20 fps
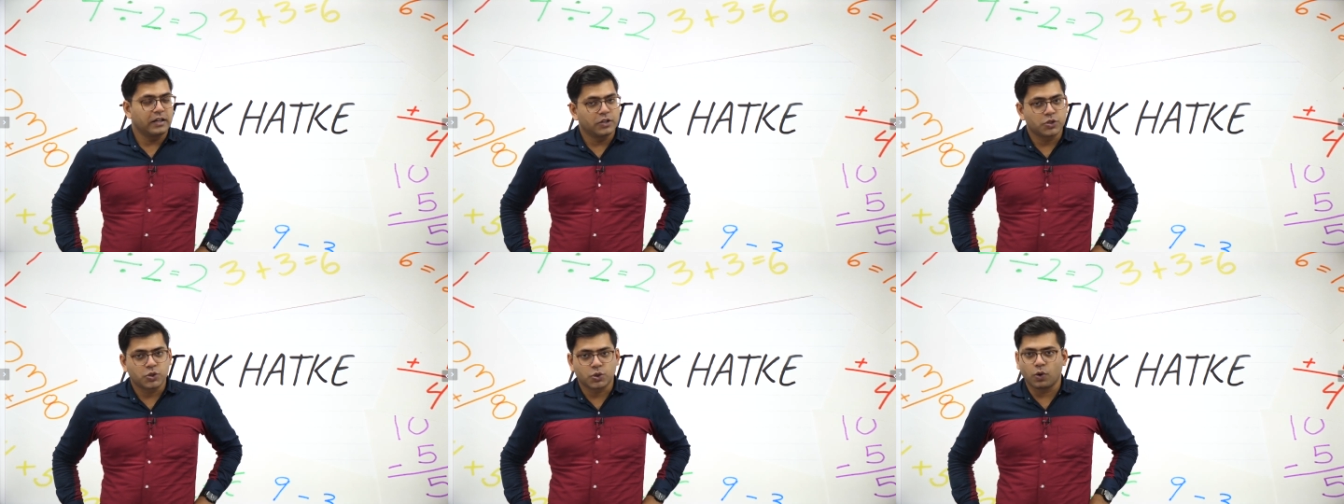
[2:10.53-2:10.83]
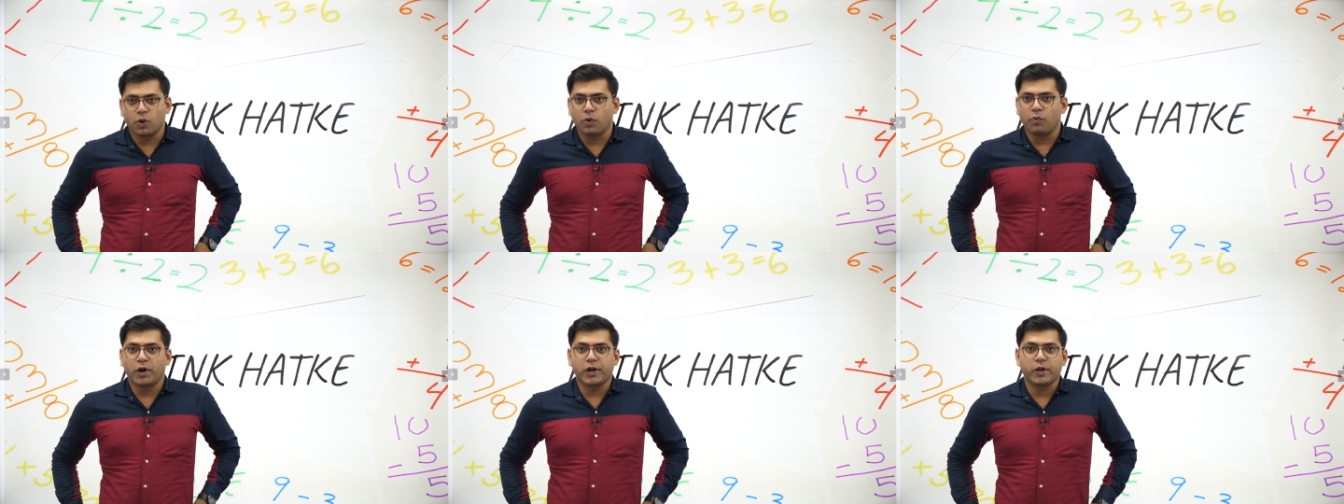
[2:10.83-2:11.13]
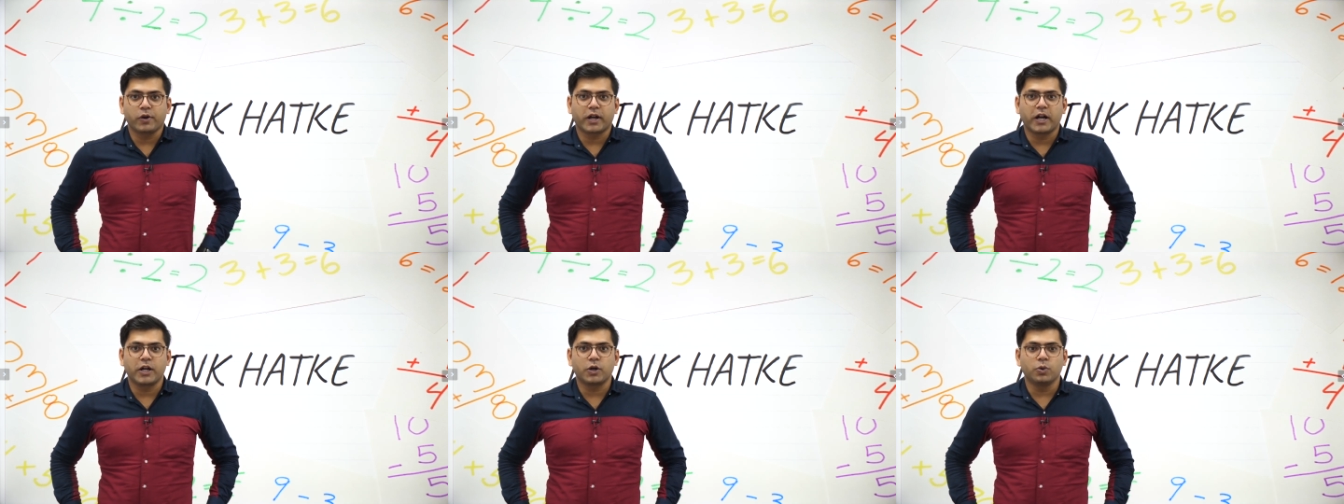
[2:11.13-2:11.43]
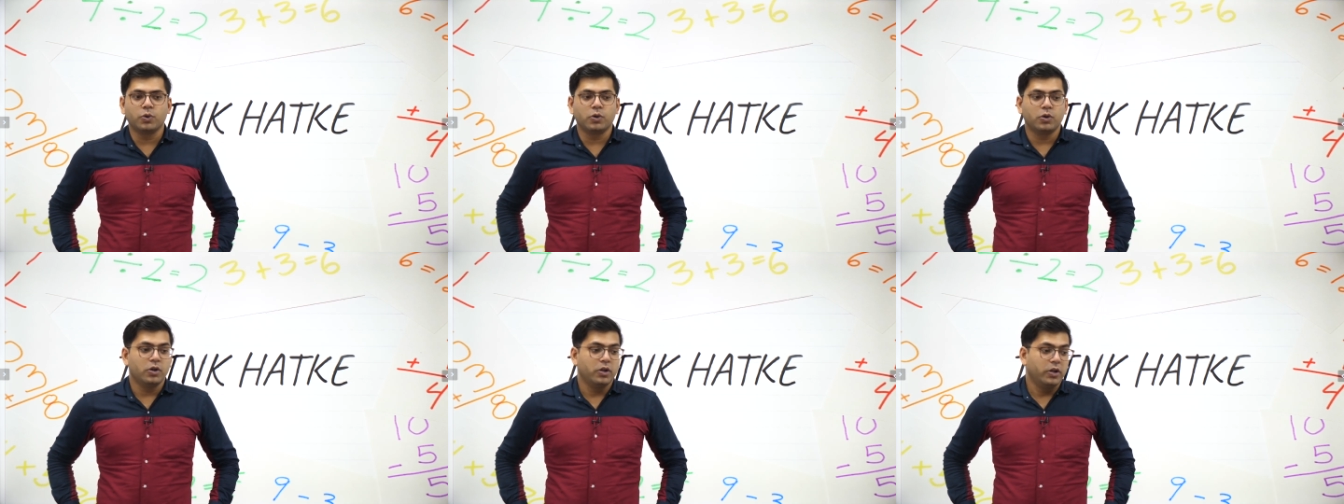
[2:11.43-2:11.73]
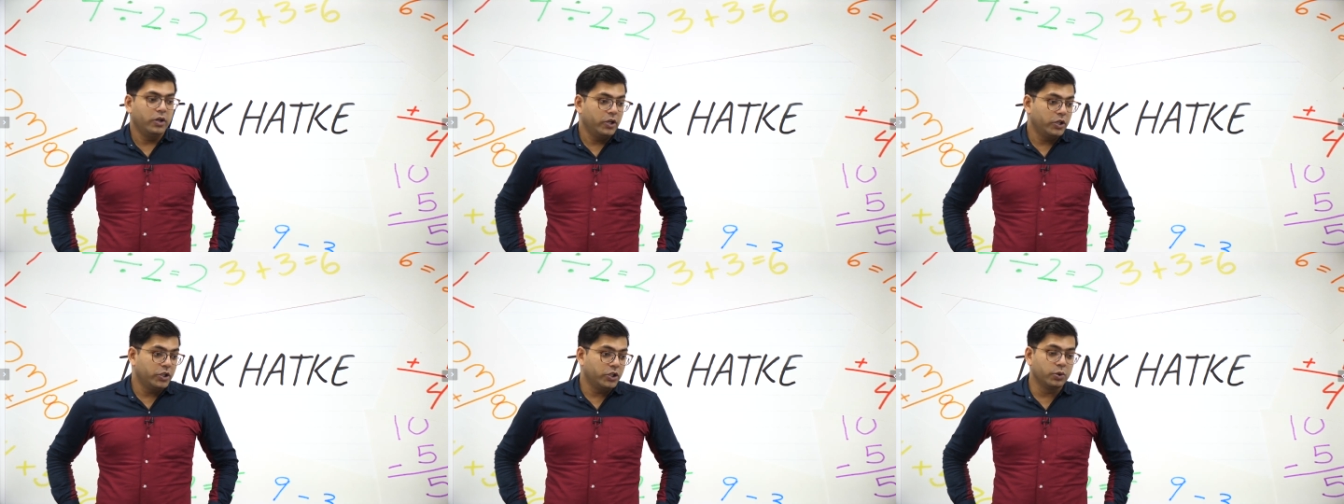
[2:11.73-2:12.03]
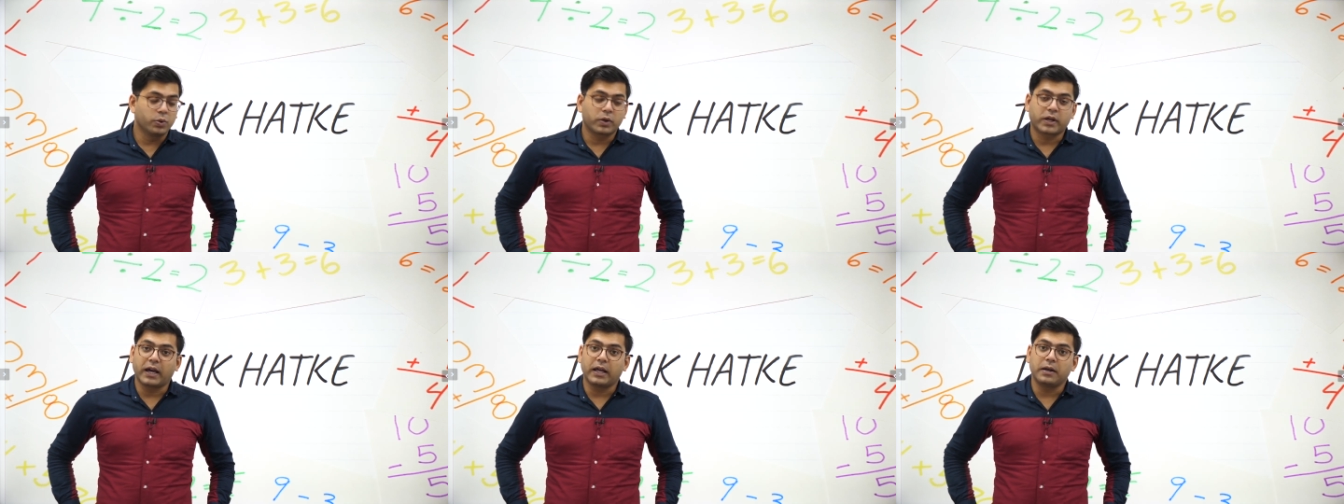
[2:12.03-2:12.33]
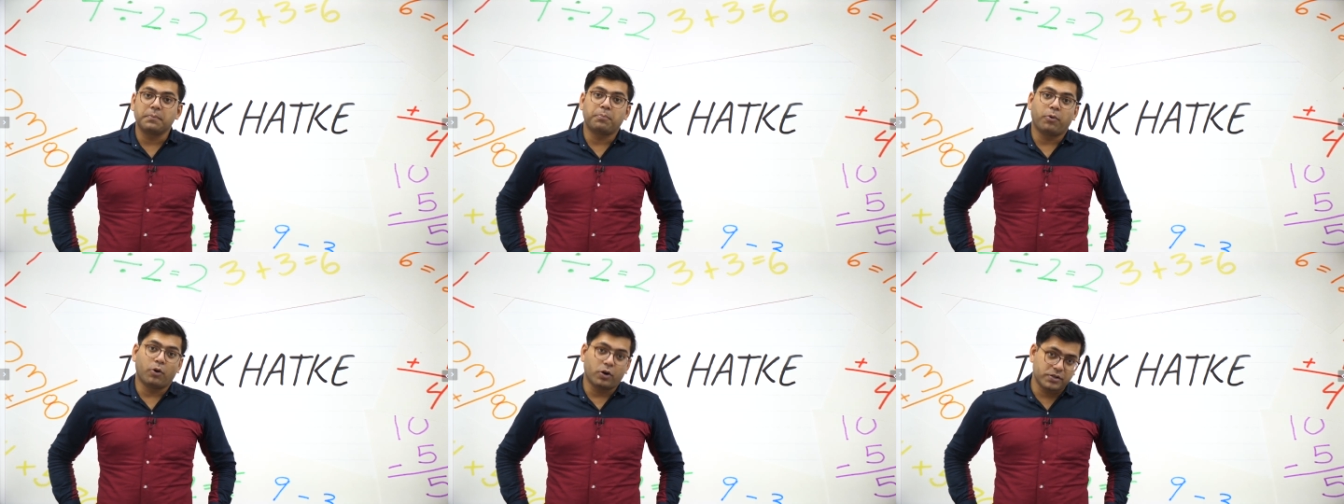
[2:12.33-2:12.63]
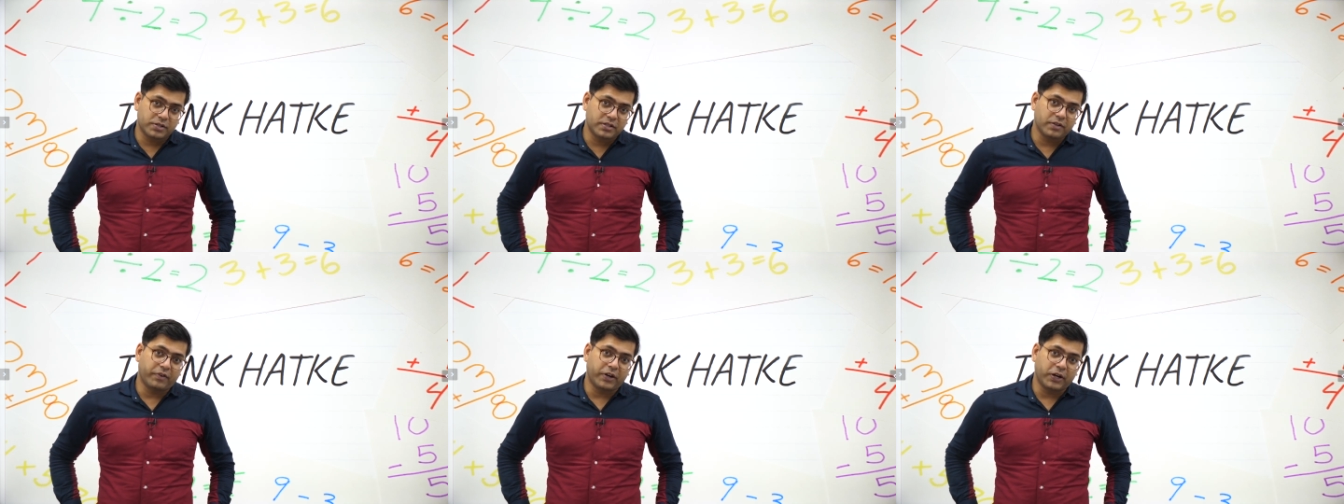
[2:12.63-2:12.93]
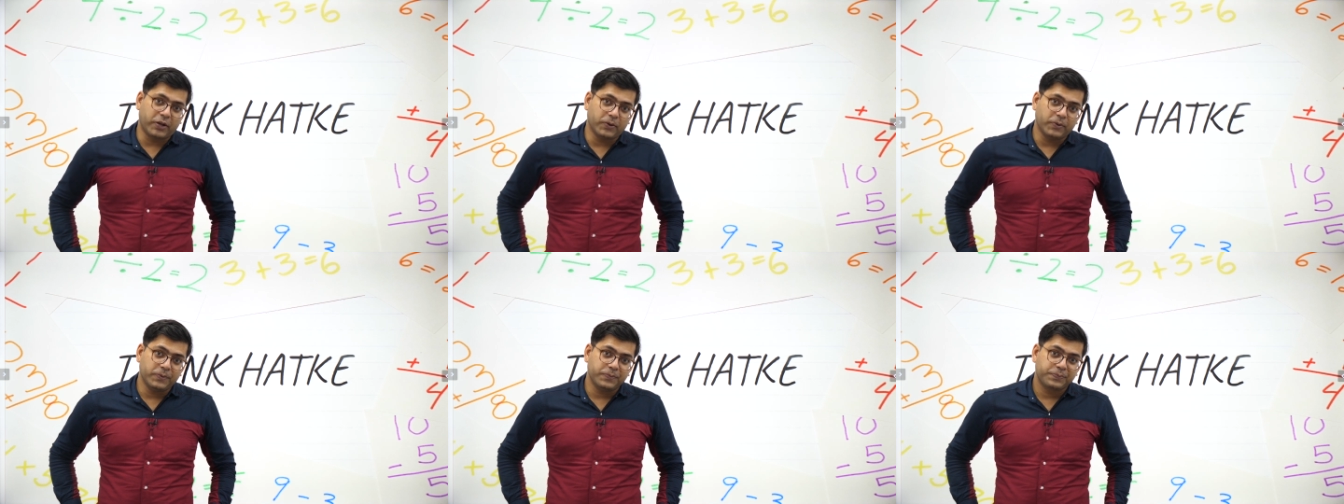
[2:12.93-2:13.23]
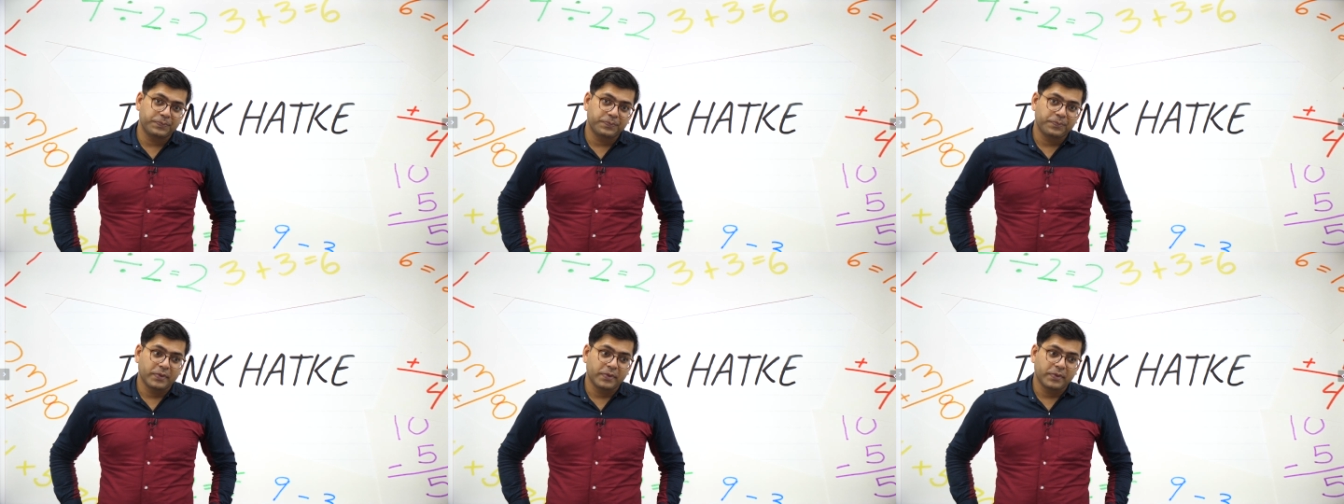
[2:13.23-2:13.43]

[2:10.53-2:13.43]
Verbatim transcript: So what you can do, you can pause the video.